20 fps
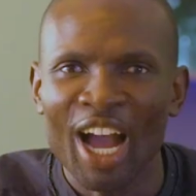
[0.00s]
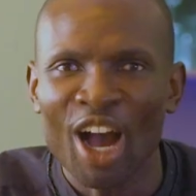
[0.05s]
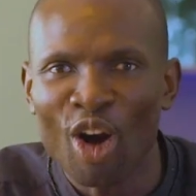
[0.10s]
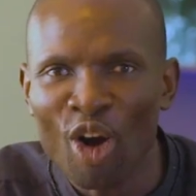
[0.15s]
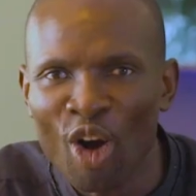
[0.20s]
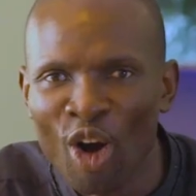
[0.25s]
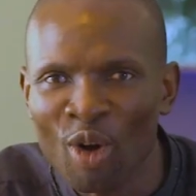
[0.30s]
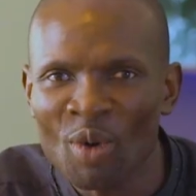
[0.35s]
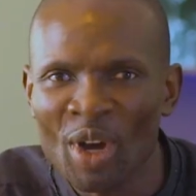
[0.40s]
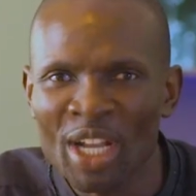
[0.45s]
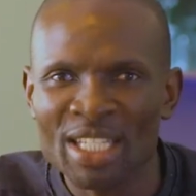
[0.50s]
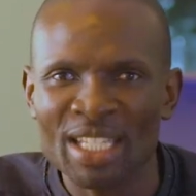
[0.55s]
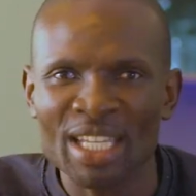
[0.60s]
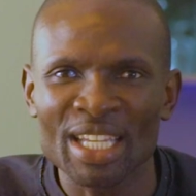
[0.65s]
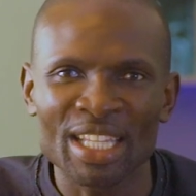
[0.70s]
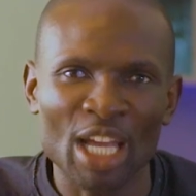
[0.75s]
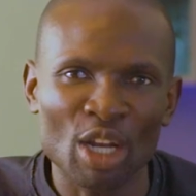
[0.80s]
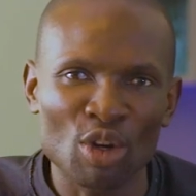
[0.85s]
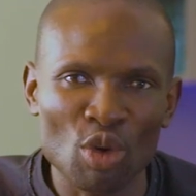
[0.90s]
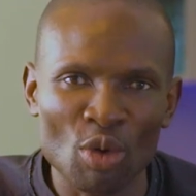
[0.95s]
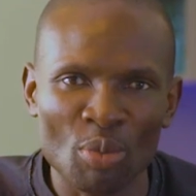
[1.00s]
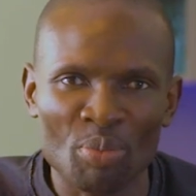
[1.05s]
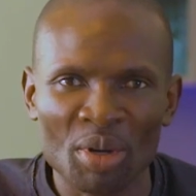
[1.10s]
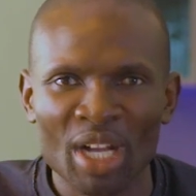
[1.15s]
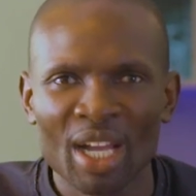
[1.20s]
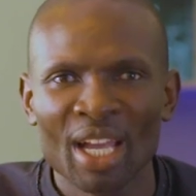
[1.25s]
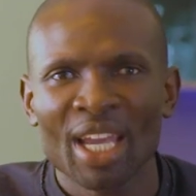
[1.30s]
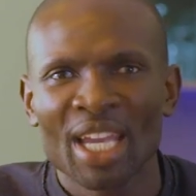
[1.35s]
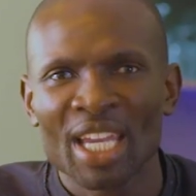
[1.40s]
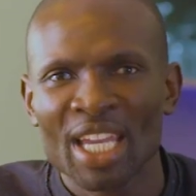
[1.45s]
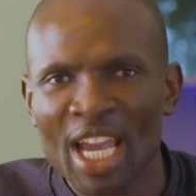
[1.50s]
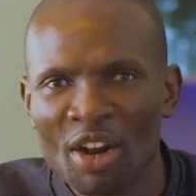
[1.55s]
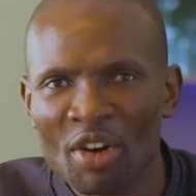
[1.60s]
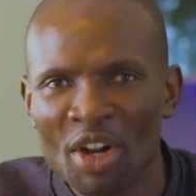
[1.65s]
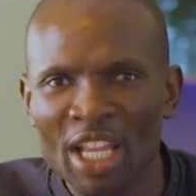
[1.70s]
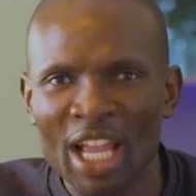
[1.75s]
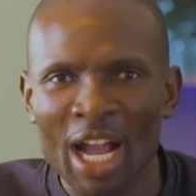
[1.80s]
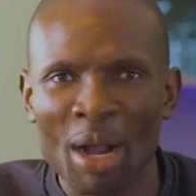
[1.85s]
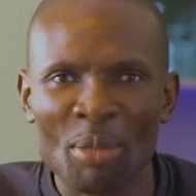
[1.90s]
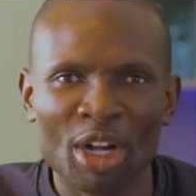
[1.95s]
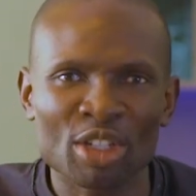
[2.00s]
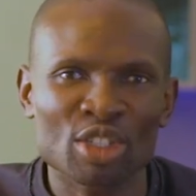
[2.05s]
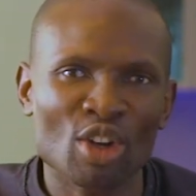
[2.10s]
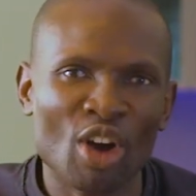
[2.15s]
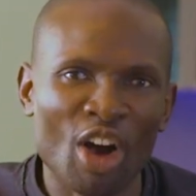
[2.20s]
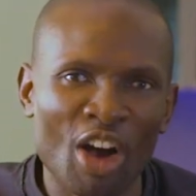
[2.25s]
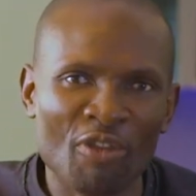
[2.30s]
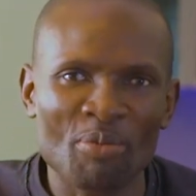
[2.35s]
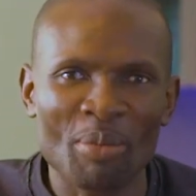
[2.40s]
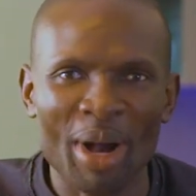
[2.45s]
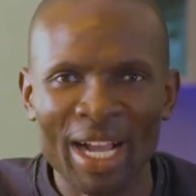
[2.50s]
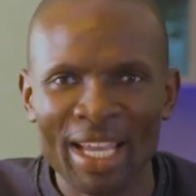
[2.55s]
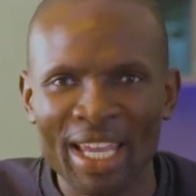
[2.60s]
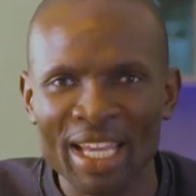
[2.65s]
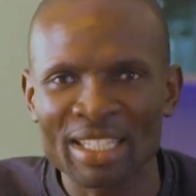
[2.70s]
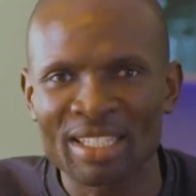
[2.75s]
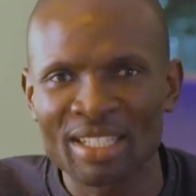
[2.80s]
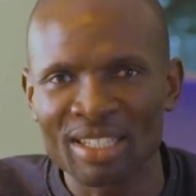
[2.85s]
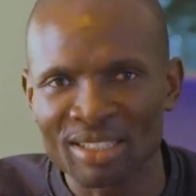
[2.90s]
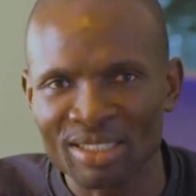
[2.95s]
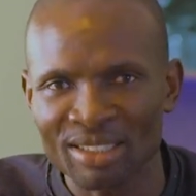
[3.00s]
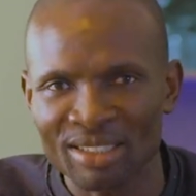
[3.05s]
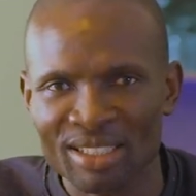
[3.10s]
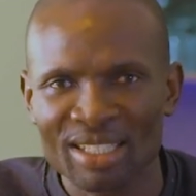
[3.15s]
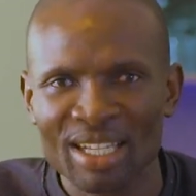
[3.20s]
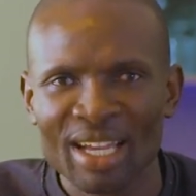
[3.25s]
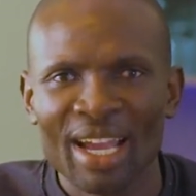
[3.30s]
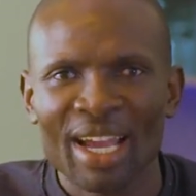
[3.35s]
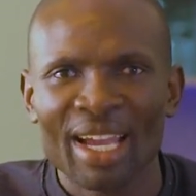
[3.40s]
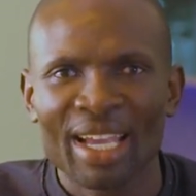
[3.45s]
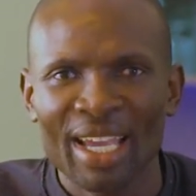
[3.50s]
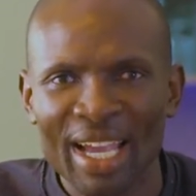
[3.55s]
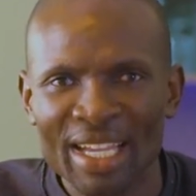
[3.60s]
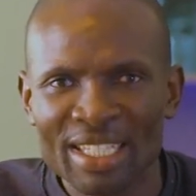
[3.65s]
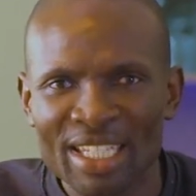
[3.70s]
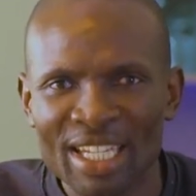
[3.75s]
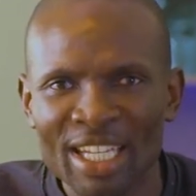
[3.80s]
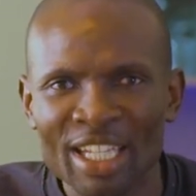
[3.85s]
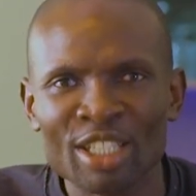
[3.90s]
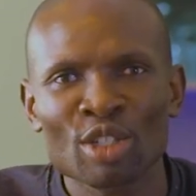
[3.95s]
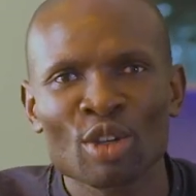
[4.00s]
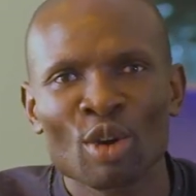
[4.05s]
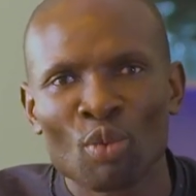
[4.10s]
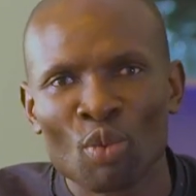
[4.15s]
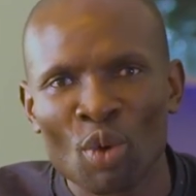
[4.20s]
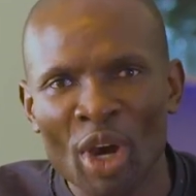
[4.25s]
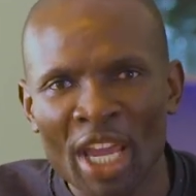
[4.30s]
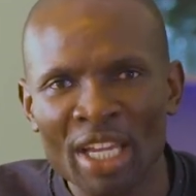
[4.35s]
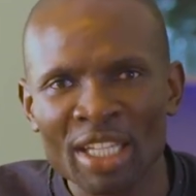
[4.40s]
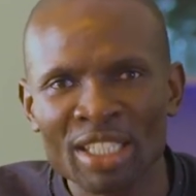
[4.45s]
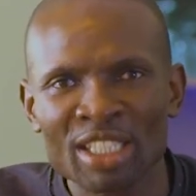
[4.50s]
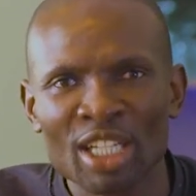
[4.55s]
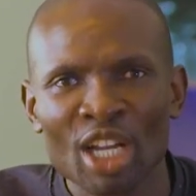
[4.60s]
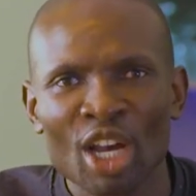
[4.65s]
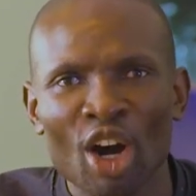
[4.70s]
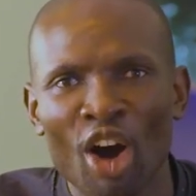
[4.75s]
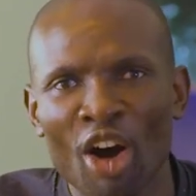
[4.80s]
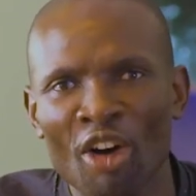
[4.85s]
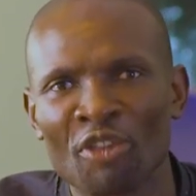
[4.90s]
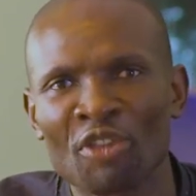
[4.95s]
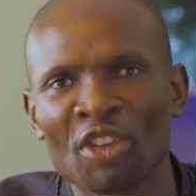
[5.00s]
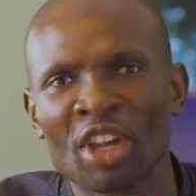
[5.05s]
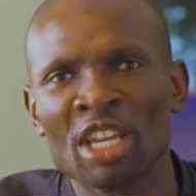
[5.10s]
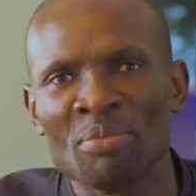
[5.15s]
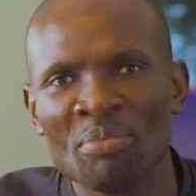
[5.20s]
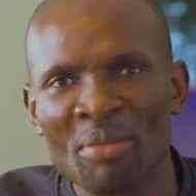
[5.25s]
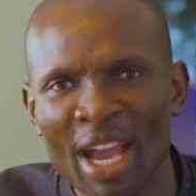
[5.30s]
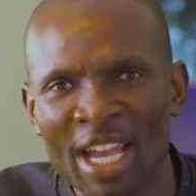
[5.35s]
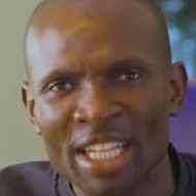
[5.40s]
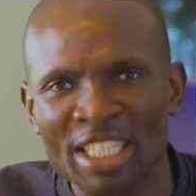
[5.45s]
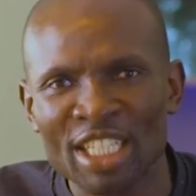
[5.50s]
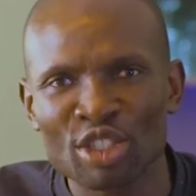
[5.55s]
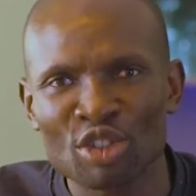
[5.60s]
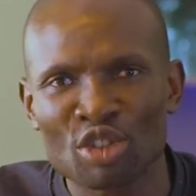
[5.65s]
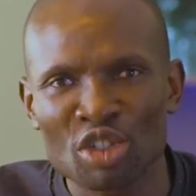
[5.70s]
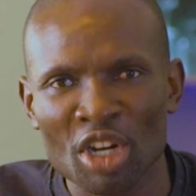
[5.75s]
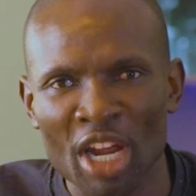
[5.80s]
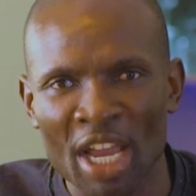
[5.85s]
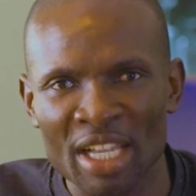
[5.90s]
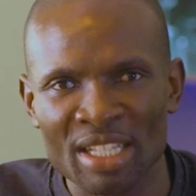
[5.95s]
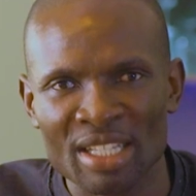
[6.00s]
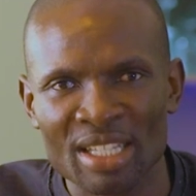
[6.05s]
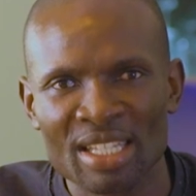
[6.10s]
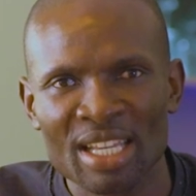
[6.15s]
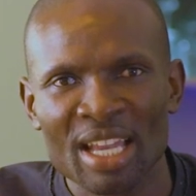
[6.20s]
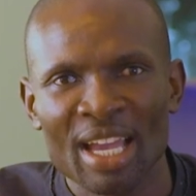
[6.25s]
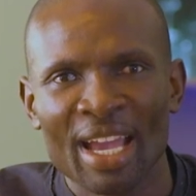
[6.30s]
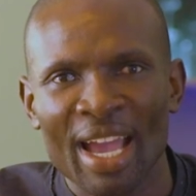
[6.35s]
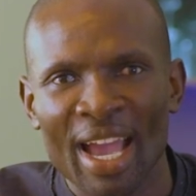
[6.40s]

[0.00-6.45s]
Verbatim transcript: are always in the loop, hearing about off market deals, catching wind of emerging trends,